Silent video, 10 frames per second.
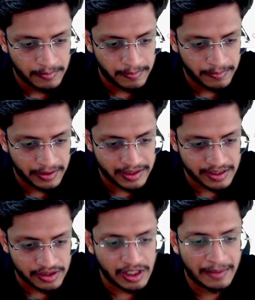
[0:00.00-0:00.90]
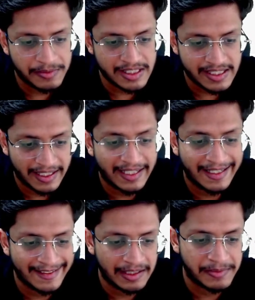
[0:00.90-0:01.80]
person. So I'm just
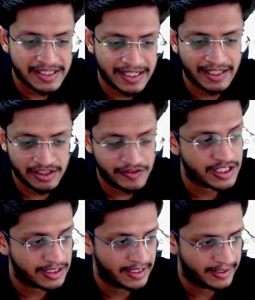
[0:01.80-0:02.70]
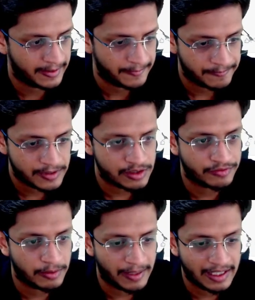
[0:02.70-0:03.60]
correcting the mistakes which they did. So
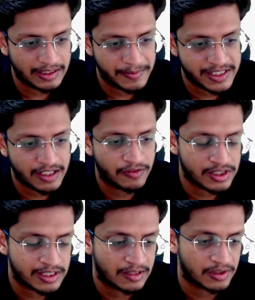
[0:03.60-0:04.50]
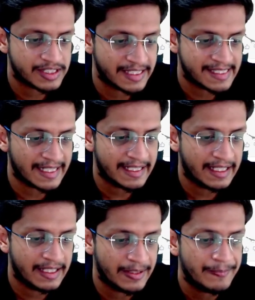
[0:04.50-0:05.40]
for Bard, the mistake was it was guessing
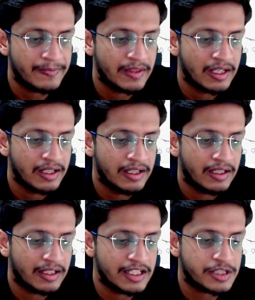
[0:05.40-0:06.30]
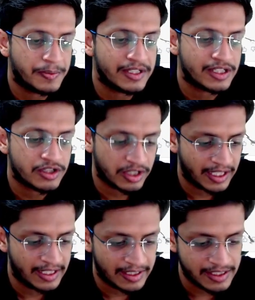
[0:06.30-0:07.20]
ki each person should
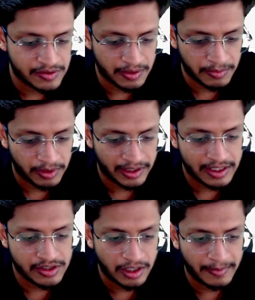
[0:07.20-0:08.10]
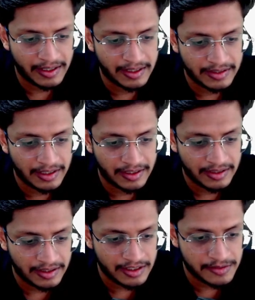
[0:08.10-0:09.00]
get at least one ball. It is not mandatory that
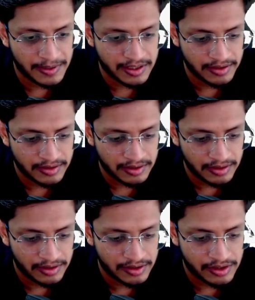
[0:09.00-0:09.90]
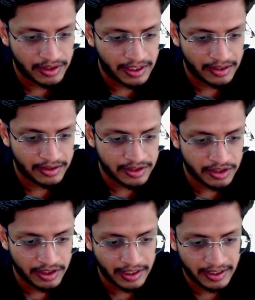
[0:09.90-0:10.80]
each person should
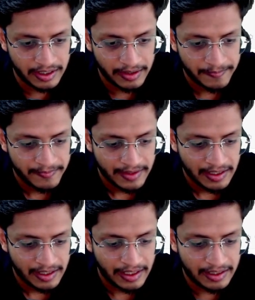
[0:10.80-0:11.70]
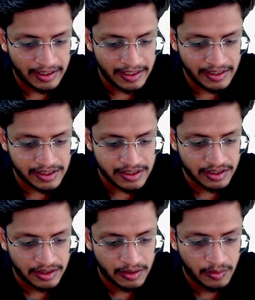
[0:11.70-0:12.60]
get at least
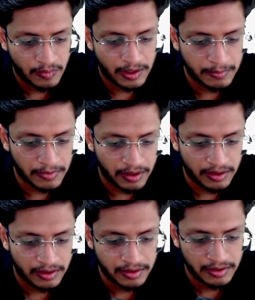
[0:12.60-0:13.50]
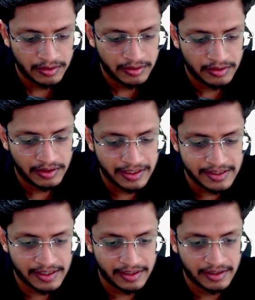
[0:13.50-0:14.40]
one ball. Let's say.